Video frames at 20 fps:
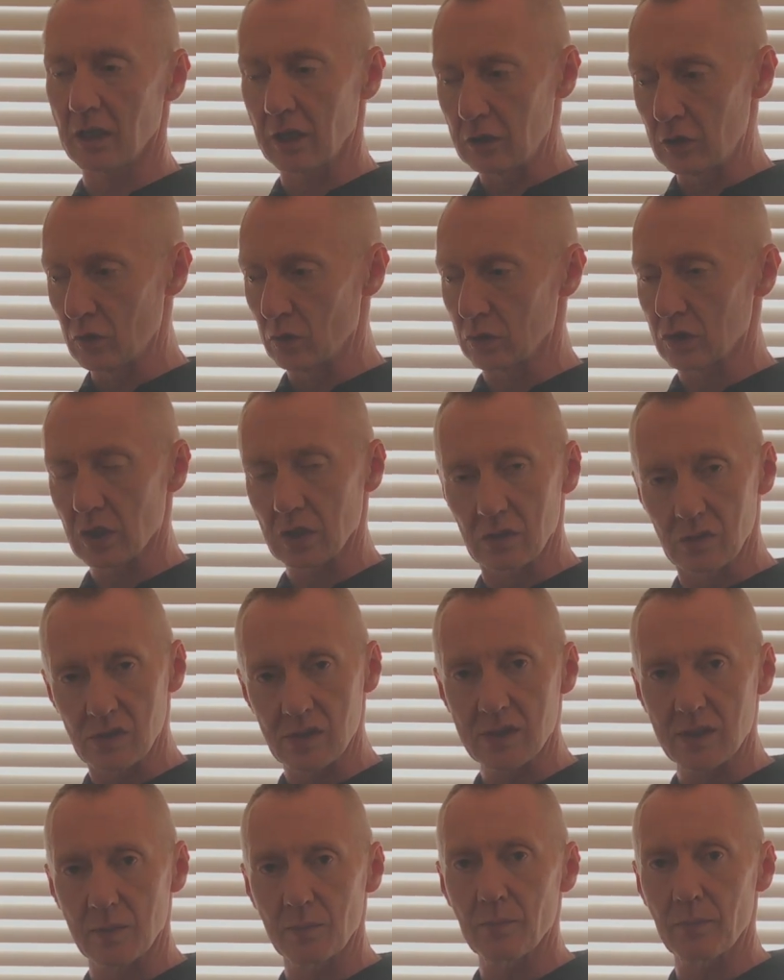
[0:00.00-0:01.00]
and your two
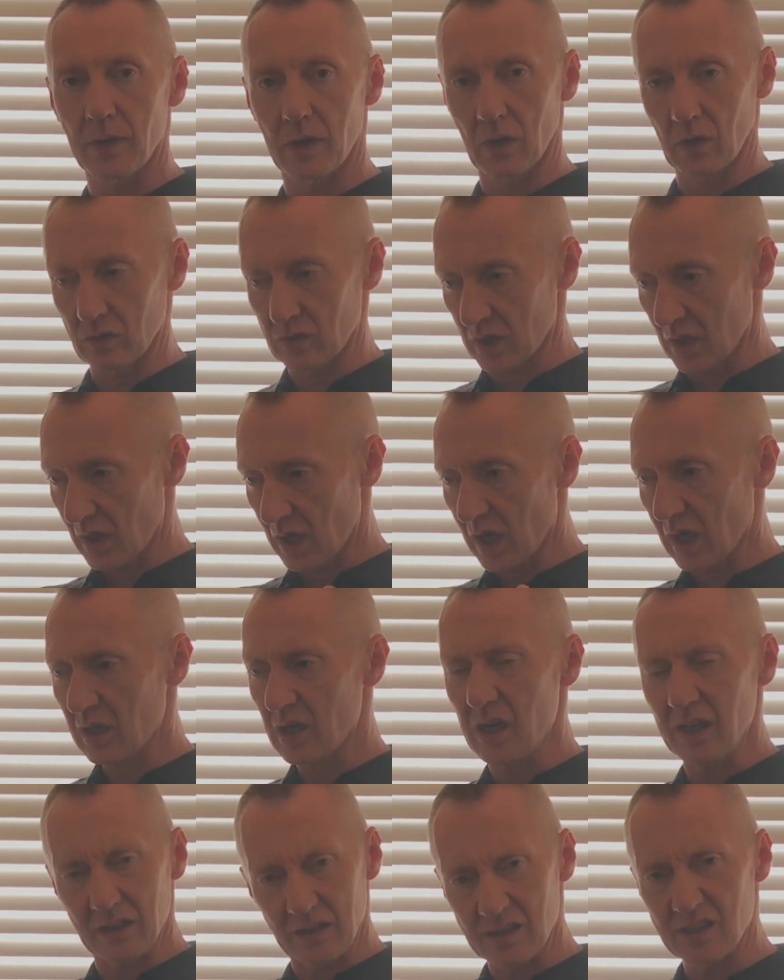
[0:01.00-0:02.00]
sit bones are
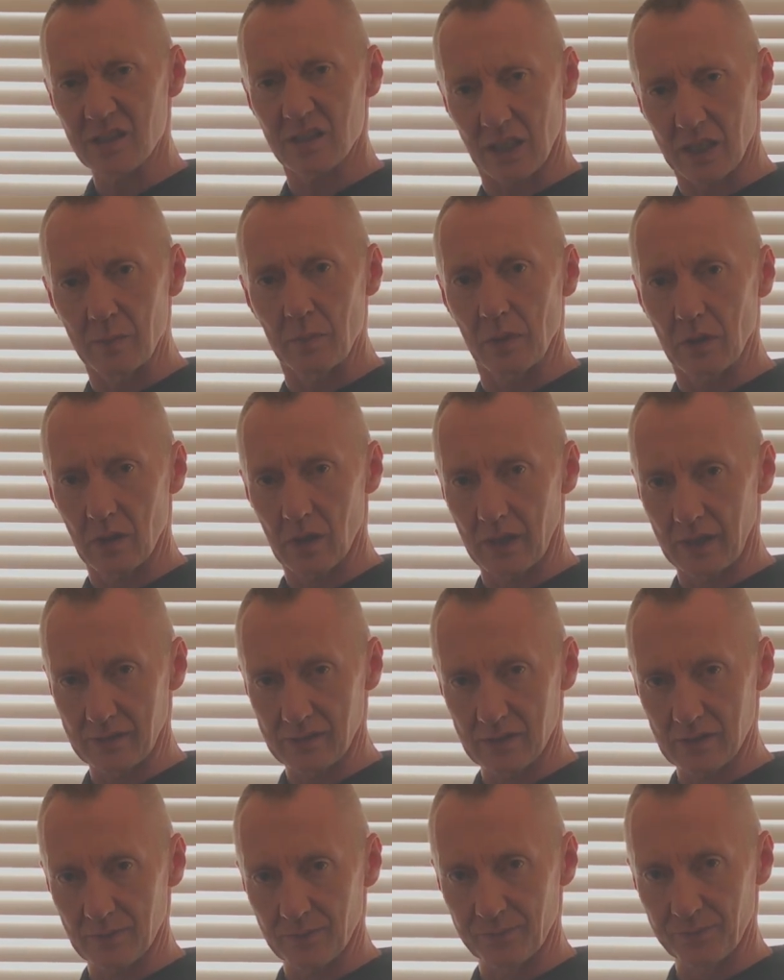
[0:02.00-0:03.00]
kind of
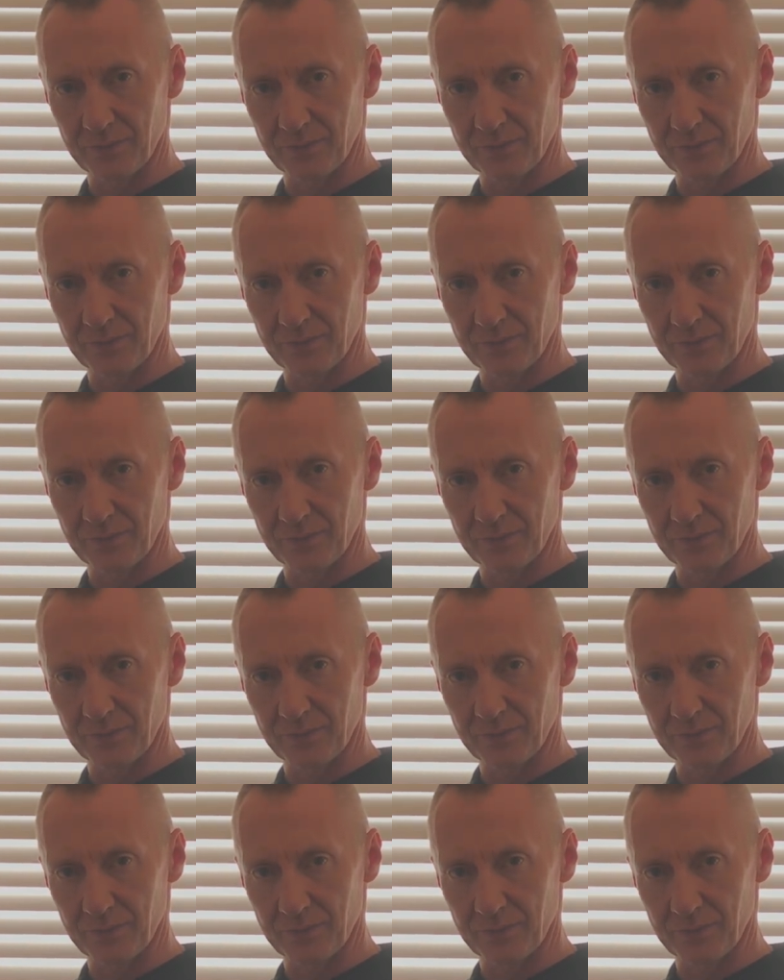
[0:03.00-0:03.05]
stabilized.